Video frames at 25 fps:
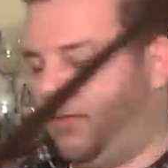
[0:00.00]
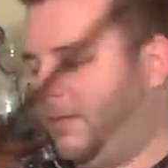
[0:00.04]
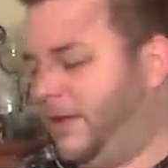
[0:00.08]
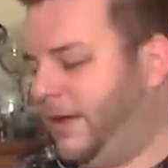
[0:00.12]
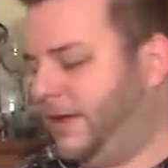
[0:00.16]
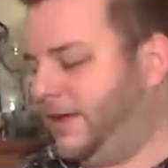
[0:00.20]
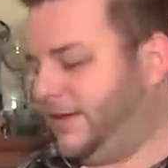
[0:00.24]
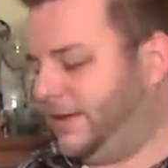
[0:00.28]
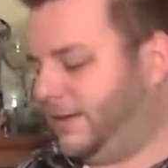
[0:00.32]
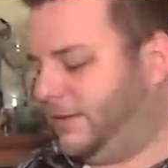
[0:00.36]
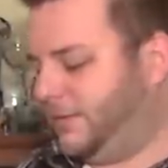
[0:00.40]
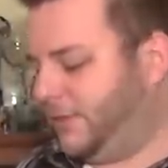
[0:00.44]
But
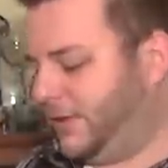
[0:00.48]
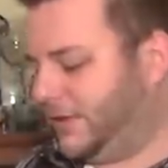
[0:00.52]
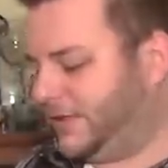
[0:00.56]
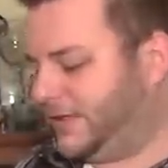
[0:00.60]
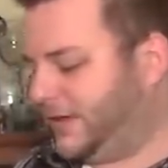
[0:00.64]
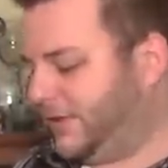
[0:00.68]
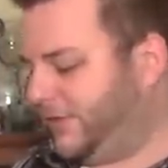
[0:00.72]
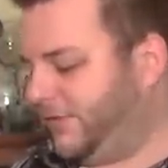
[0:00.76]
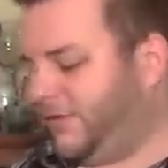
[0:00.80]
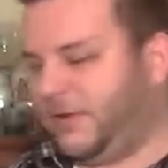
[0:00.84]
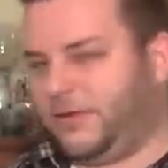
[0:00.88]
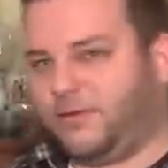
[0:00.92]
but
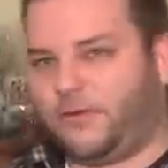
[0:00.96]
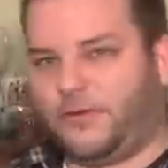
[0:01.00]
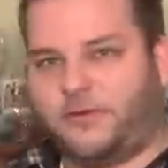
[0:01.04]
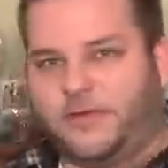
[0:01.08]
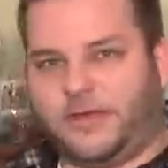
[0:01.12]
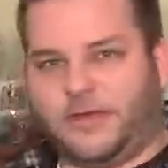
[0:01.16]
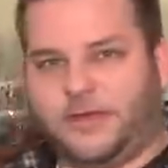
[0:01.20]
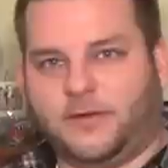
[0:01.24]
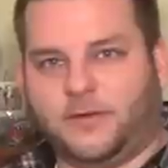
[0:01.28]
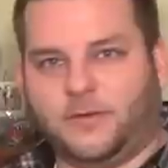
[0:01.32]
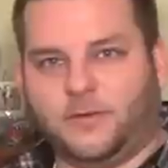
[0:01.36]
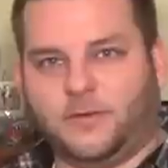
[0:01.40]
definitely
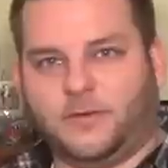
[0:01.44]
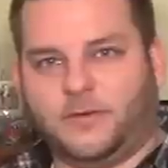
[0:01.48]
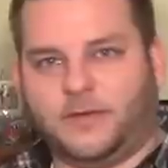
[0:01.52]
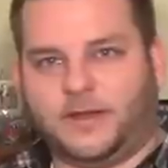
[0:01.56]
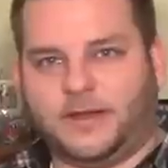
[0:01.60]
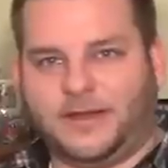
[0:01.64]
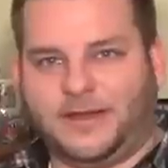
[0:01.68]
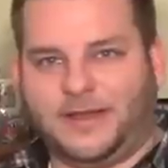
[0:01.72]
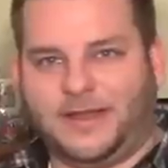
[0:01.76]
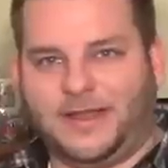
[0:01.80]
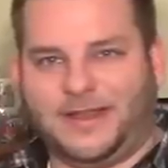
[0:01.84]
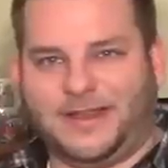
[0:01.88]
really cool.
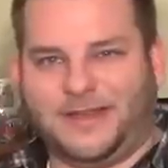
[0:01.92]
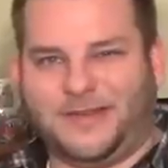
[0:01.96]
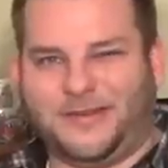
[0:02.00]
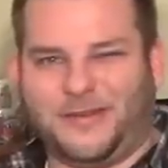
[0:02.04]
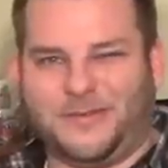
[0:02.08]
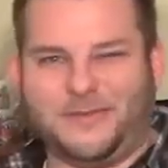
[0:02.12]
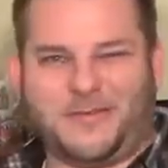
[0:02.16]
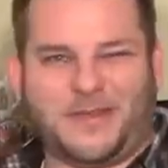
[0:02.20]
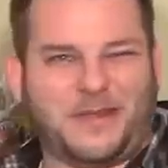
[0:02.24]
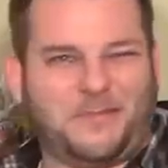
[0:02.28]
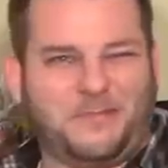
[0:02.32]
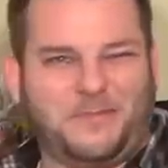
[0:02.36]
And you know,
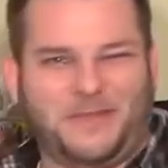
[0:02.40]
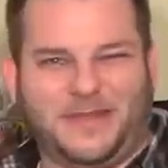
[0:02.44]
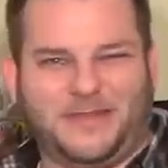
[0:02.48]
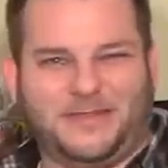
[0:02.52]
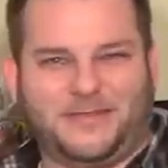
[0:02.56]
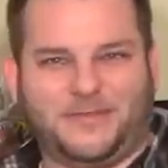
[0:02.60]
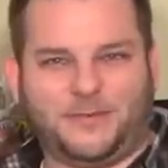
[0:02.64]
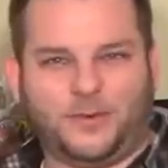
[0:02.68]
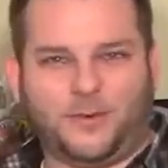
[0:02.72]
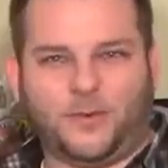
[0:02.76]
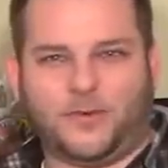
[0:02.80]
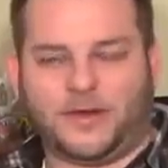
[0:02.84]
I'm not a big
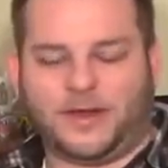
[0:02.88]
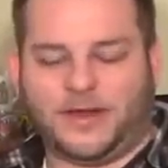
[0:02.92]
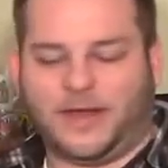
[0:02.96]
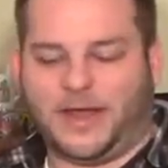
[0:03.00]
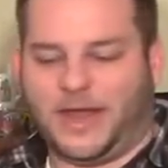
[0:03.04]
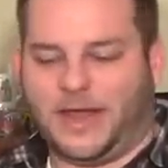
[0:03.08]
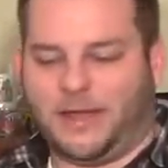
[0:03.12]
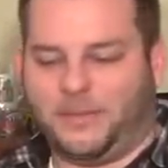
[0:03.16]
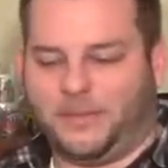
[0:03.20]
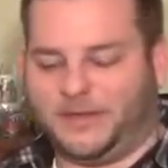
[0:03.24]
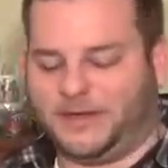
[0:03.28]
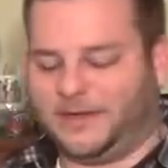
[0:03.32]
sword
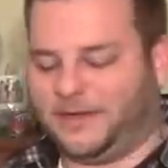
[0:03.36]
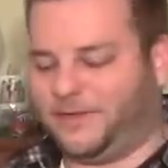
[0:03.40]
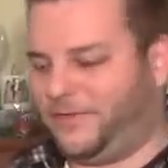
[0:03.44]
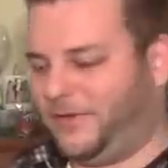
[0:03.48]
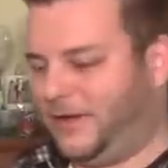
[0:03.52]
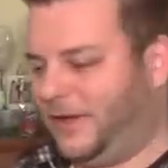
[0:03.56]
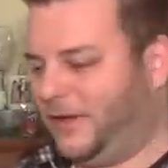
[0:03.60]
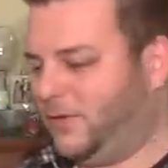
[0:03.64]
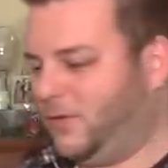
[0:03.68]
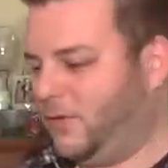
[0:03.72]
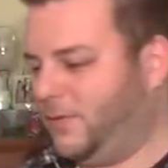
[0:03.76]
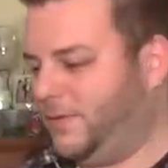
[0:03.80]
guy, but definitely
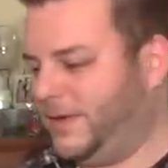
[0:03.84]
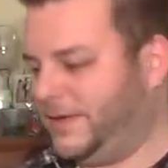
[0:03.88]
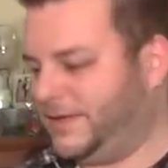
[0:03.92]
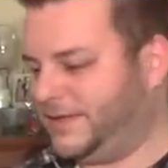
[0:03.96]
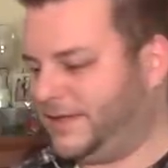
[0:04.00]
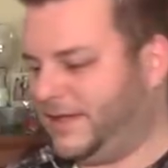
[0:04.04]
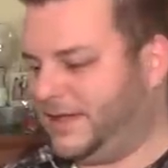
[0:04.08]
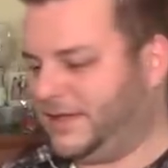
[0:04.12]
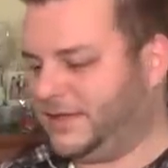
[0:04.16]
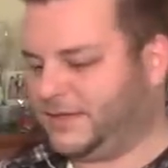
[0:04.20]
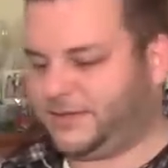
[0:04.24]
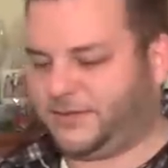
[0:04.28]
a cool piece
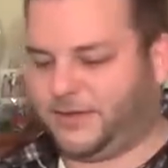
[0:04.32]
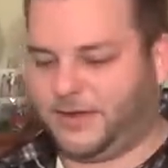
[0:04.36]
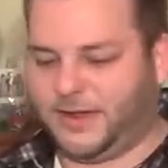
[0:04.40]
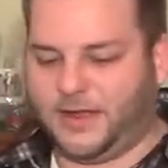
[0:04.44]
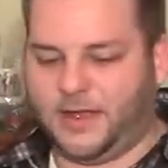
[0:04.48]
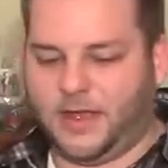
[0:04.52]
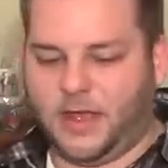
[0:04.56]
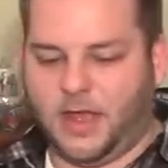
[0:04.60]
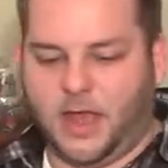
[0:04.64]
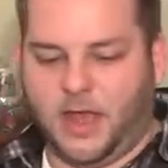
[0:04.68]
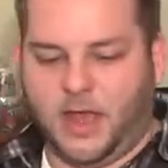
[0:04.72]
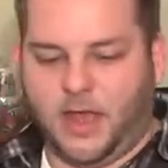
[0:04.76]
of history.
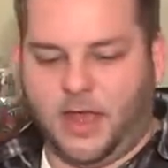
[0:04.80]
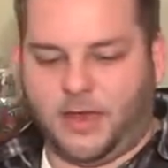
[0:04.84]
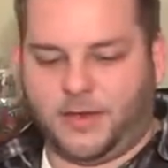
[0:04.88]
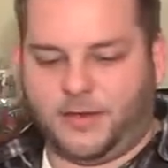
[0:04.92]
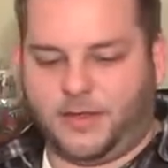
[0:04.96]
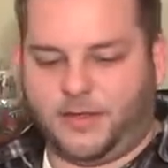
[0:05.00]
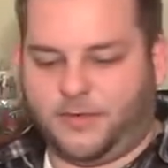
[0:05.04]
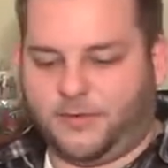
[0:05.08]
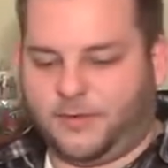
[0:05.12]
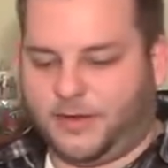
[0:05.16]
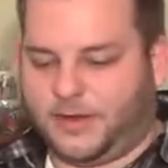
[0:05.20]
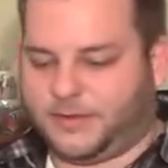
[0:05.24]

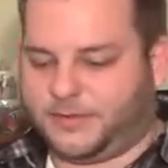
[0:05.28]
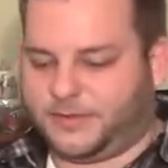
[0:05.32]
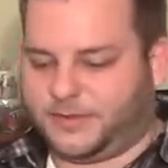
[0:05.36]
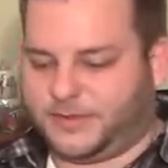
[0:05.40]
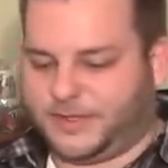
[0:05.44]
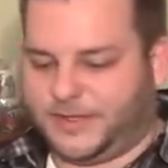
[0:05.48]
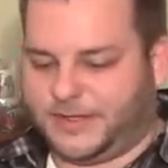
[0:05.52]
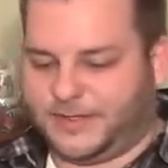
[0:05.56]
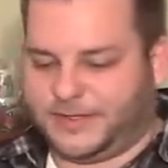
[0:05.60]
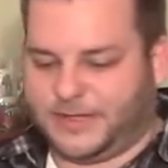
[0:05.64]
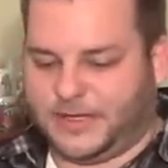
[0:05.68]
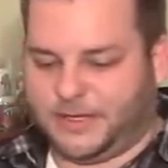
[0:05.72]
Another
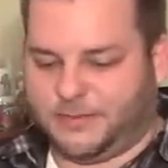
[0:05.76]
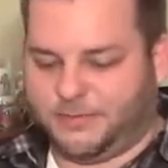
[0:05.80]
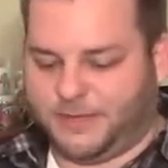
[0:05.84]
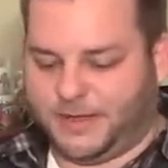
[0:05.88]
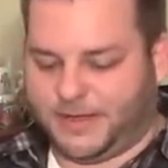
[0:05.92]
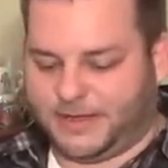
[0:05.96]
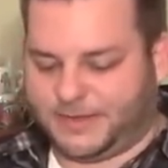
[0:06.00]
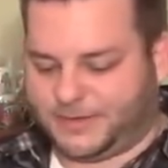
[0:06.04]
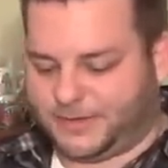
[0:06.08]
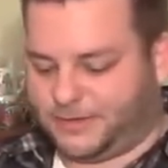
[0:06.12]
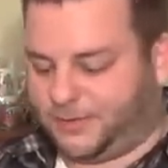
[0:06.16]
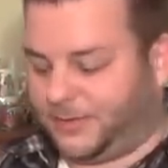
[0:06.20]
interesting
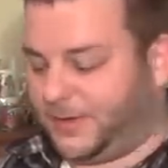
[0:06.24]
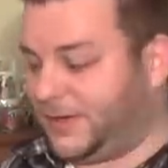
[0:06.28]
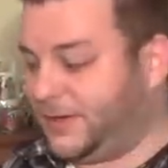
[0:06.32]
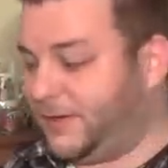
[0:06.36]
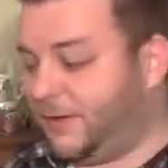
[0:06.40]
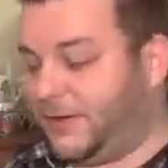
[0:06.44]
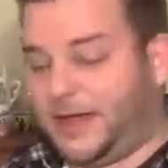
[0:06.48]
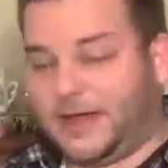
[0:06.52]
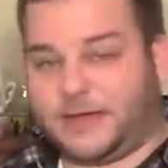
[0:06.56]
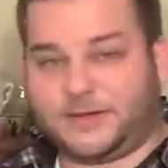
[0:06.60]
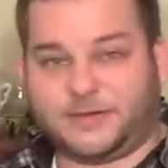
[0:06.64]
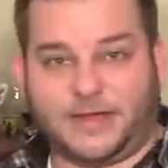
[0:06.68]
tidbit. So we
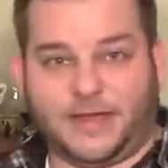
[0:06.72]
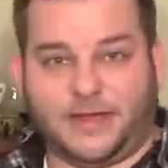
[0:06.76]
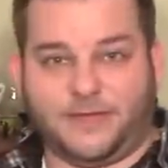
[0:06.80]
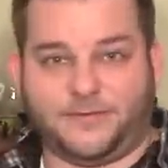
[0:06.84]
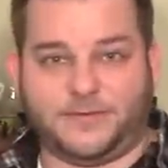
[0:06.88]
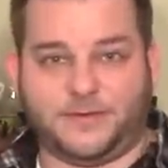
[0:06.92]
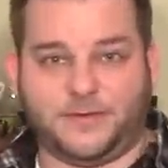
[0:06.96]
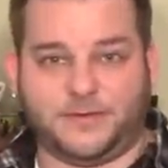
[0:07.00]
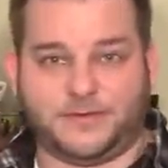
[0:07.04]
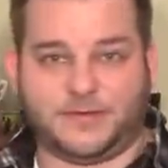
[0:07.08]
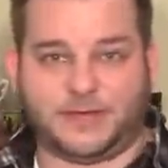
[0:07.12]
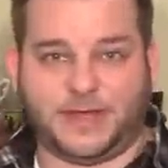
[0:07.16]
don't actually have
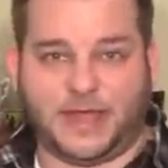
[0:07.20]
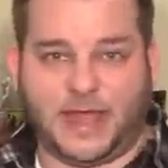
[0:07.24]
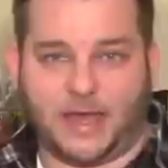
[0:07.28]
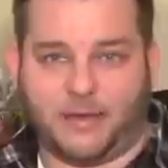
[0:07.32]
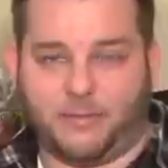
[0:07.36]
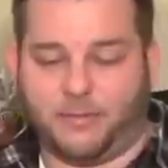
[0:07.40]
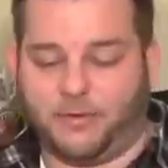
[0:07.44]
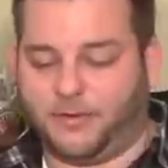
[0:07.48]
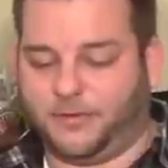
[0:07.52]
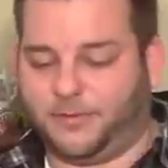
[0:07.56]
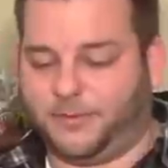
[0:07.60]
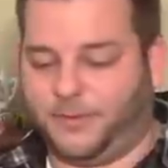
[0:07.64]
two
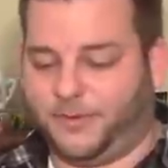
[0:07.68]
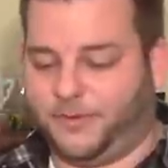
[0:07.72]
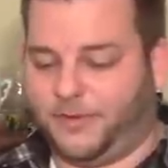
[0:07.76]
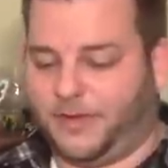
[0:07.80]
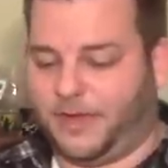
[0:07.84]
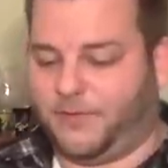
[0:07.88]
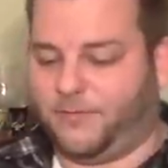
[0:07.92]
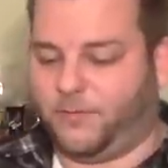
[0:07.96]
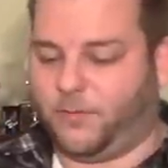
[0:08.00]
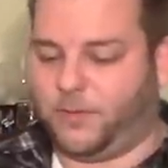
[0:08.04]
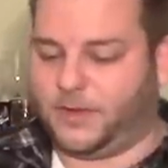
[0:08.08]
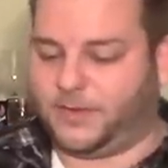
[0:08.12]
scabbards. We only
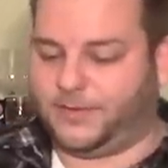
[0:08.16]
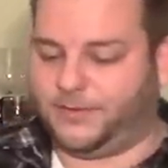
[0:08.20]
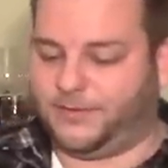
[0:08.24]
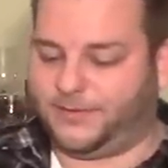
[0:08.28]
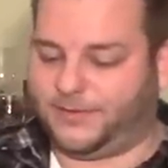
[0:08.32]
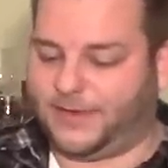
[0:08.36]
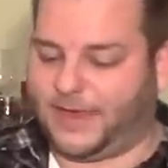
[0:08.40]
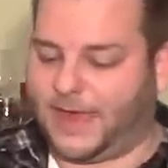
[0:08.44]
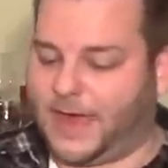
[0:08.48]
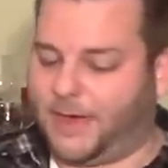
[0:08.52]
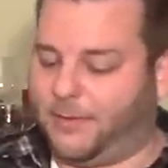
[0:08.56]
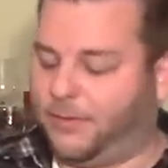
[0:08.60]
have one
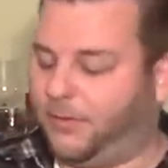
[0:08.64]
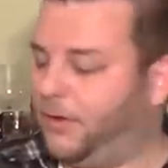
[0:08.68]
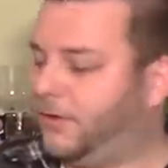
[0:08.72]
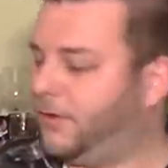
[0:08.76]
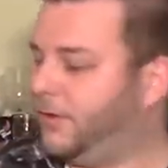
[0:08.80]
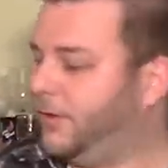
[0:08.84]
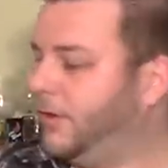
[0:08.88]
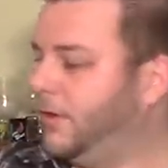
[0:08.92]
scabbard.